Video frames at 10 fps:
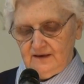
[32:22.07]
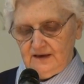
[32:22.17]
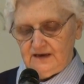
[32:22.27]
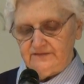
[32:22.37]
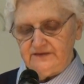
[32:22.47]

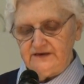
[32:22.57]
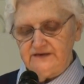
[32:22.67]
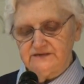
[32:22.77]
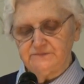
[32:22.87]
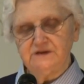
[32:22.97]
and
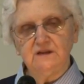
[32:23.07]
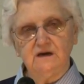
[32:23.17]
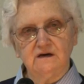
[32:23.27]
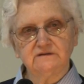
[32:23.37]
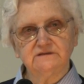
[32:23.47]
these
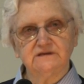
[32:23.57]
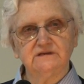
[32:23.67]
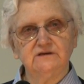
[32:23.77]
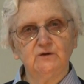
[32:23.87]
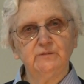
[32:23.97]
belonged to
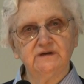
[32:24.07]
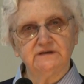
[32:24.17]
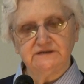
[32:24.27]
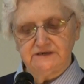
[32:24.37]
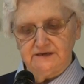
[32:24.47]
the
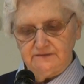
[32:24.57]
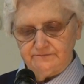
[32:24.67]
nobility.